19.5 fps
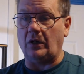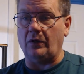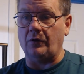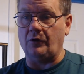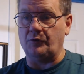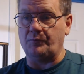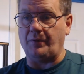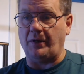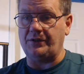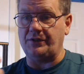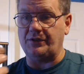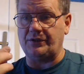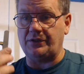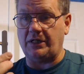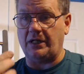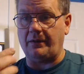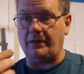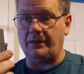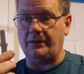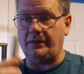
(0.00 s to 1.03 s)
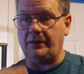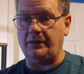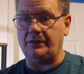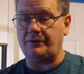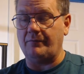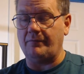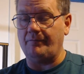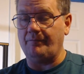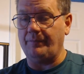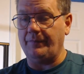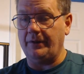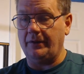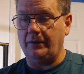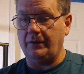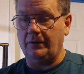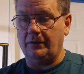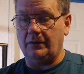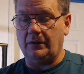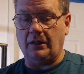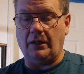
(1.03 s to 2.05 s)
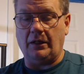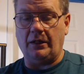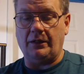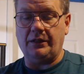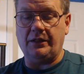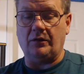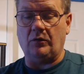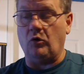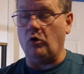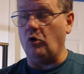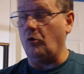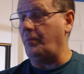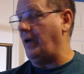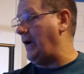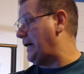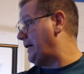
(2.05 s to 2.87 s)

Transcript: those places carry these. You get a whole pack